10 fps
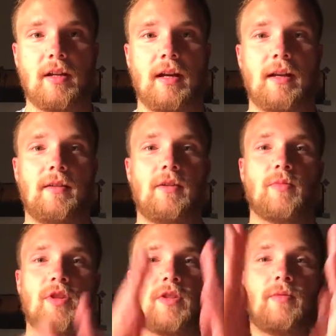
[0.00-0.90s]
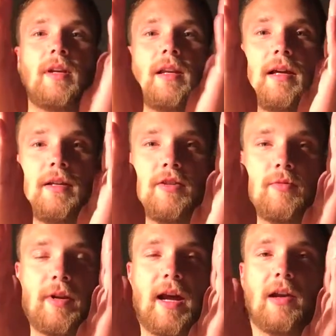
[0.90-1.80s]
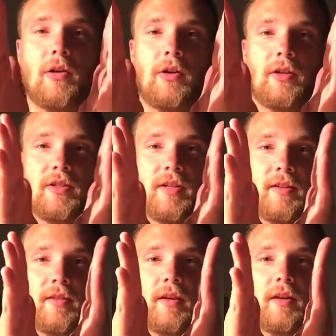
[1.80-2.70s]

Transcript: And you must realize, what I learned is that